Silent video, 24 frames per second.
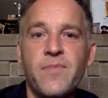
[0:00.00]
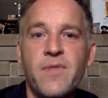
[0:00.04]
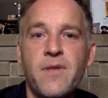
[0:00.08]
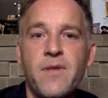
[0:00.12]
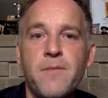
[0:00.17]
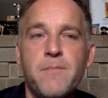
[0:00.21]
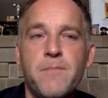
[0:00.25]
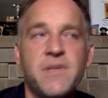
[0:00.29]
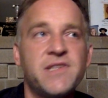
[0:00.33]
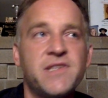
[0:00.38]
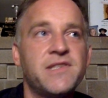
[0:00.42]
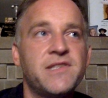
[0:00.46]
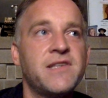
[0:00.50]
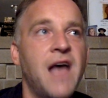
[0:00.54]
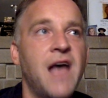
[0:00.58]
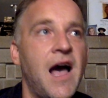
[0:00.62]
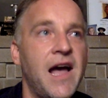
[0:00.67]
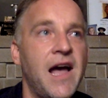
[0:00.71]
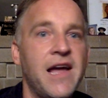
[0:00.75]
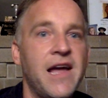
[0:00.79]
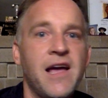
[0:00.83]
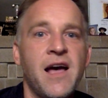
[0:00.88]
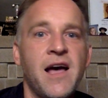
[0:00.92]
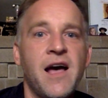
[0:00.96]

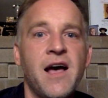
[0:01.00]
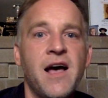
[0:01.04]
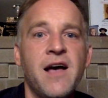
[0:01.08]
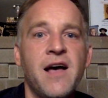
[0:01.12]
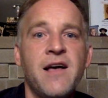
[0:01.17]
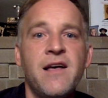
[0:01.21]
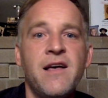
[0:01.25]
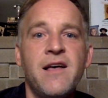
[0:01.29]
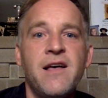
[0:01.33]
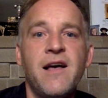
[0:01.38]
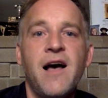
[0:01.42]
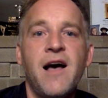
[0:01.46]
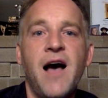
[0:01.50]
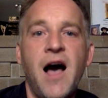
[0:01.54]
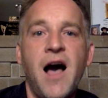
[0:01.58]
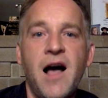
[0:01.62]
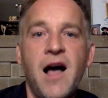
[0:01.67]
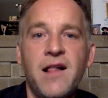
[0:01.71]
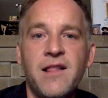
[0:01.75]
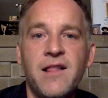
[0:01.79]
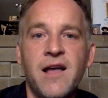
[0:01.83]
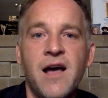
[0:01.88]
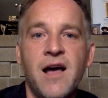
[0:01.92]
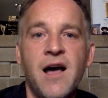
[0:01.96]
Messiah,
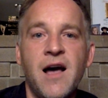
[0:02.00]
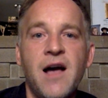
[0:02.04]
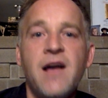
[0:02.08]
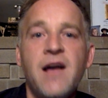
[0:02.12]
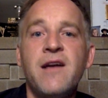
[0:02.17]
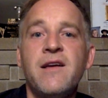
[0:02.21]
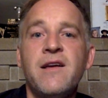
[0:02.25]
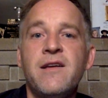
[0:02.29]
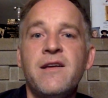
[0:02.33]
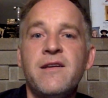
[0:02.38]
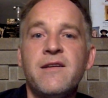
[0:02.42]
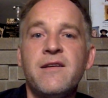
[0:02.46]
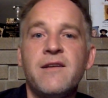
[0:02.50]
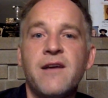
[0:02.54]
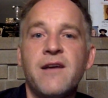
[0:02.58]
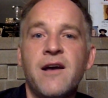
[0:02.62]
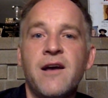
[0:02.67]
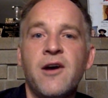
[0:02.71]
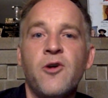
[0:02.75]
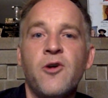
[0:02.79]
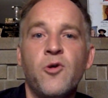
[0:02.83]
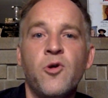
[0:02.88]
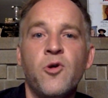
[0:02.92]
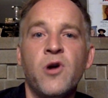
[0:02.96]
Allah,
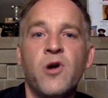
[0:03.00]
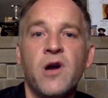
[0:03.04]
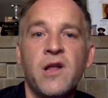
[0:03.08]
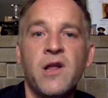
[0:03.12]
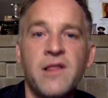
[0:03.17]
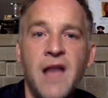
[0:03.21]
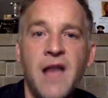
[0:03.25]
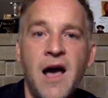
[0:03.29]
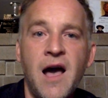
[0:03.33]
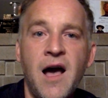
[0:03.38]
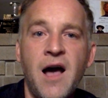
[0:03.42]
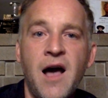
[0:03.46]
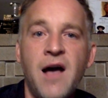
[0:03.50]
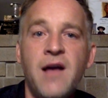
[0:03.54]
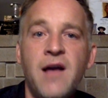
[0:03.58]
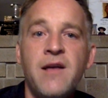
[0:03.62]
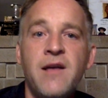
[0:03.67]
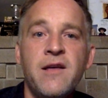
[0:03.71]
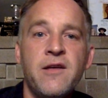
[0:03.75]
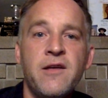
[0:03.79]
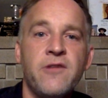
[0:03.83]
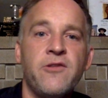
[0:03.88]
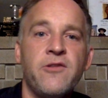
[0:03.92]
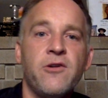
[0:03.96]
or Allah.
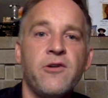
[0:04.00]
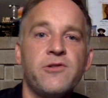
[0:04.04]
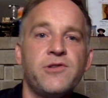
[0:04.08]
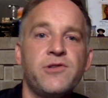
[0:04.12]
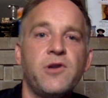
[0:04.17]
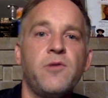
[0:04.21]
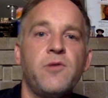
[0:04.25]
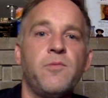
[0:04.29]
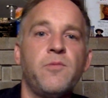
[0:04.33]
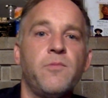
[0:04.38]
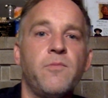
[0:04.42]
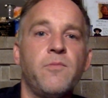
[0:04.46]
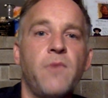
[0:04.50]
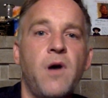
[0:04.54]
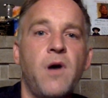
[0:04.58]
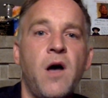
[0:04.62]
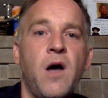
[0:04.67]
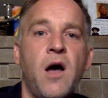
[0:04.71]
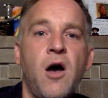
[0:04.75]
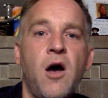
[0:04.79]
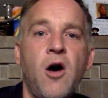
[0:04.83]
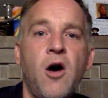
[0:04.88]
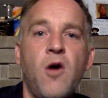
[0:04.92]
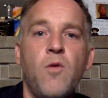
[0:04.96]
Those are
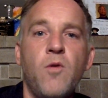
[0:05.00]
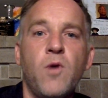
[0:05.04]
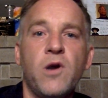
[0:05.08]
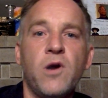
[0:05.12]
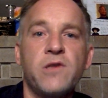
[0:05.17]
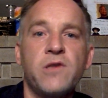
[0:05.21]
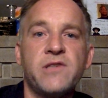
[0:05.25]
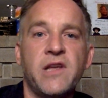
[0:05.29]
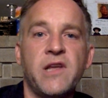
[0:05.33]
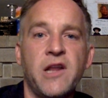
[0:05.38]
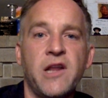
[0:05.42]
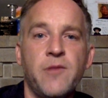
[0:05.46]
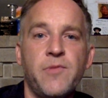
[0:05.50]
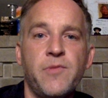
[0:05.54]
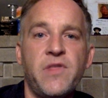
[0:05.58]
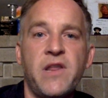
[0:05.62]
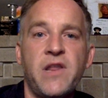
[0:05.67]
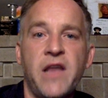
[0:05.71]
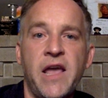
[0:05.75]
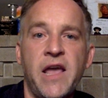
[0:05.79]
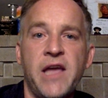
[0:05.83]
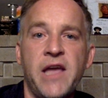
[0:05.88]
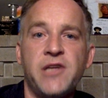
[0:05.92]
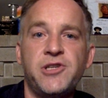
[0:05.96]
all words that end with an
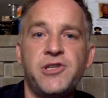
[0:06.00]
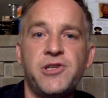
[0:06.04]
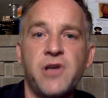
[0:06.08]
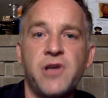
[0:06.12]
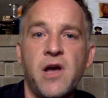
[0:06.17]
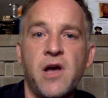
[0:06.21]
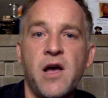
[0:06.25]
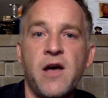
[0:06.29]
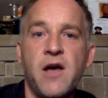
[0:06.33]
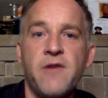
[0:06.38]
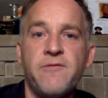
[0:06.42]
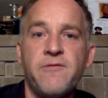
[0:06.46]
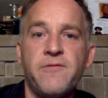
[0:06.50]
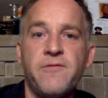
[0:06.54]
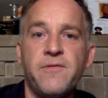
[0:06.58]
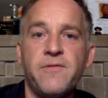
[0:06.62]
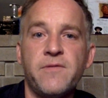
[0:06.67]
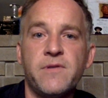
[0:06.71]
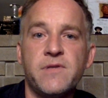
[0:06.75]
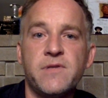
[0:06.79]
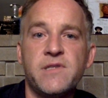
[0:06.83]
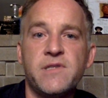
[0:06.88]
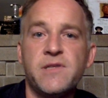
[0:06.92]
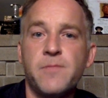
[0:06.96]
H of
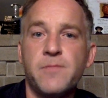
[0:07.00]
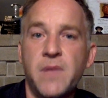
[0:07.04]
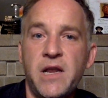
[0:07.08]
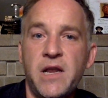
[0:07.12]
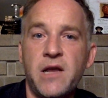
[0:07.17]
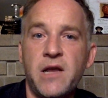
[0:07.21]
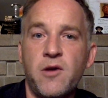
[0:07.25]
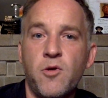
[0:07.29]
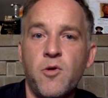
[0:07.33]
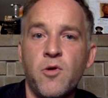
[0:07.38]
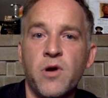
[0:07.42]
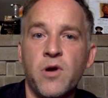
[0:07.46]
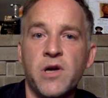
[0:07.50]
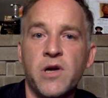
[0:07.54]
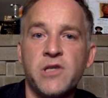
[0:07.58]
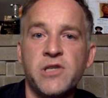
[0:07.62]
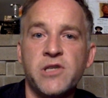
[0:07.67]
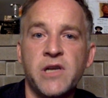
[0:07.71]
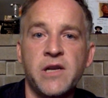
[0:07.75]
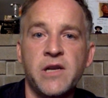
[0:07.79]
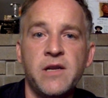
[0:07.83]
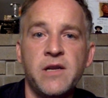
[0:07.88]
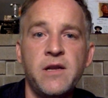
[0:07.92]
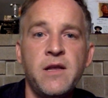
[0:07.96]
Semitic
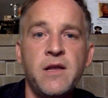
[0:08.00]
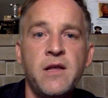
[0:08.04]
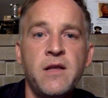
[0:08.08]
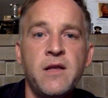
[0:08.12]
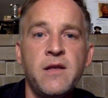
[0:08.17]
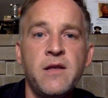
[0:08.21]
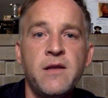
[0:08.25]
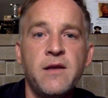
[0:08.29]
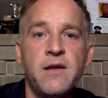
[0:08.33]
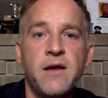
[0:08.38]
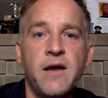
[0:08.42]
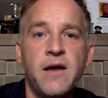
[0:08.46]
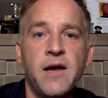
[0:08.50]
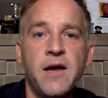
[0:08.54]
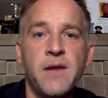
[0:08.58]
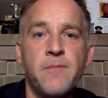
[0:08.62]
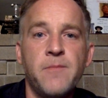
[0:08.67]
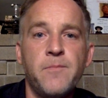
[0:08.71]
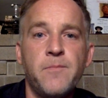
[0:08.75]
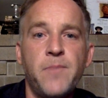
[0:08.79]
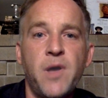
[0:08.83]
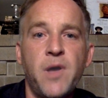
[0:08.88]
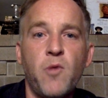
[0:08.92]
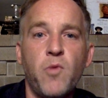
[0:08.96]
origin.
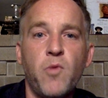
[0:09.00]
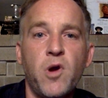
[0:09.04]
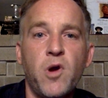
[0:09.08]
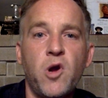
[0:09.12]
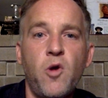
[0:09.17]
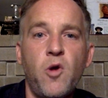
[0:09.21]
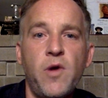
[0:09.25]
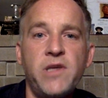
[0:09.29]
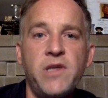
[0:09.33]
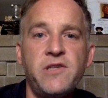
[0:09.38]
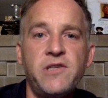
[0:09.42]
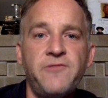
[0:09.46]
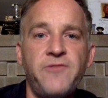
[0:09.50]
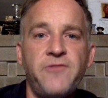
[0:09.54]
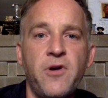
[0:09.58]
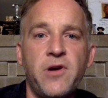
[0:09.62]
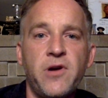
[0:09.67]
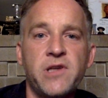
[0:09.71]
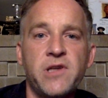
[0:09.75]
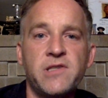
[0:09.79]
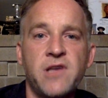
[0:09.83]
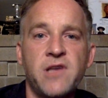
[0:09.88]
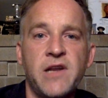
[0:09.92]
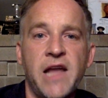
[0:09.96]
But we're going to
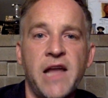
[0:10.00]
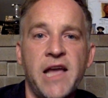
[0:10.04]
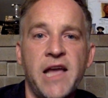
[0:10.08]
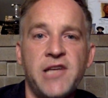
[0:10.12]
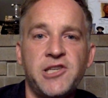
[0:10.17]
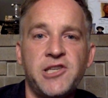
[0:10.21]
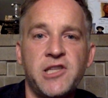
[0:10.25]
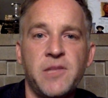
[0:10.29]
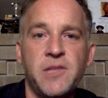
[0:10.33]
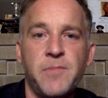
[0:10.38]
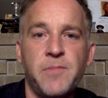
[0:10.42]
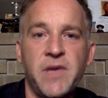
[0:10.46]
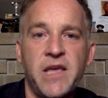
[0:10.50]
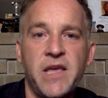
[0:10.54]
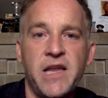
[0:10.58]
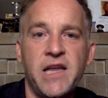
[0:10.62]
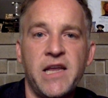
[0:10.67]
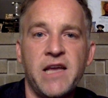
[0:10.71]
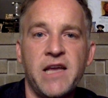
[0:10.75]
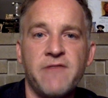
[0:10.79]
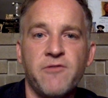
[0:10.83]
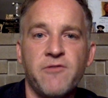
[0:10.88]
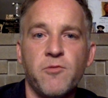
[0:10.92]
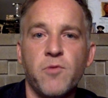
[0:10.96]
focus on H at the
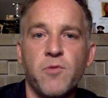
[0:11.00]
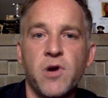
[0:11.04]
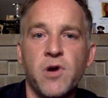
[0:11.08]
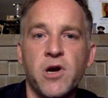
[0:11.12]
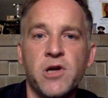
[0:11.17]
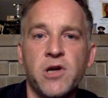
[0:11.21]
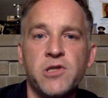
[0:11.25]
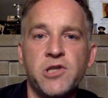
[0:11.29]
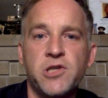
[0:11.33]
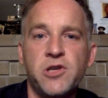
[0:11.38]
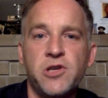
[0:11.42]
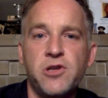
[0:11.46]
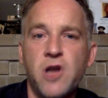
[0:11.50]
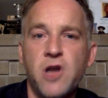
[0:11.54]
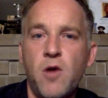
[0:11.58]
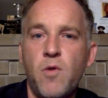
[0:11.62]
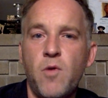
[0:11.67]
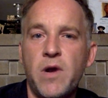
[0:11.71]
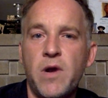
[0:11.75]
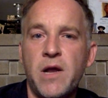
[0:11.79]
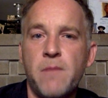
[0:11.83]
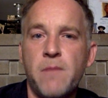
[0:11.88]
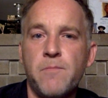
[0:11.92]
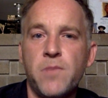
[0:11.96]
beginning of a word. Do you know
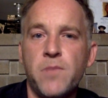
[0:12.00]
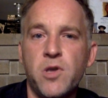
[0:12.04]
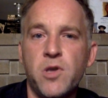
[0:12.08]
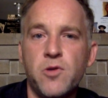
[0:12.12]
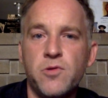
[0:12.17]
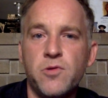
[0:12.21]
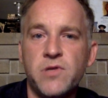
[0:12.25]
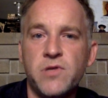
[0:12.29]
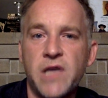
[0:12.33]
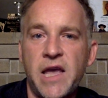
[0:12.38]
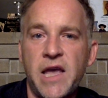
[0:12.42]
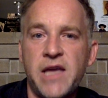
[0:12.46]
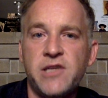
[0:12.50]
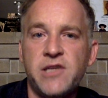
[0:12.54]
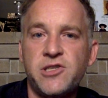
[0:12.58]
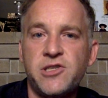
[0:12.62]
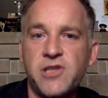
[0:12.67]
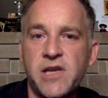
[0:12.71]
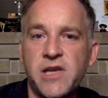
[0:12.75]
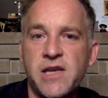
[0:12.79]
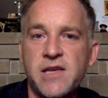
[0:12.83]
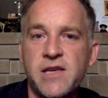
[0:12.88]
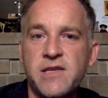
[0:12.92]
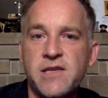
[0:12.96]
what a mute H
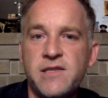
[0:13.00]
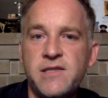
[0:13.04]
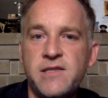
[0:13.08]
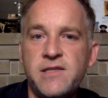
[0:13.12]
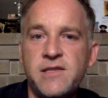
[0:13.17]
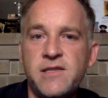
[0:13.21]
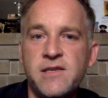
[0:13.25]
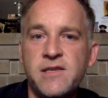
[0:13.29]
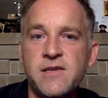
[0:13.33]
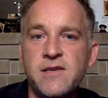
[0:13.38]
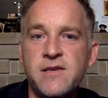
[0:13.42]
is?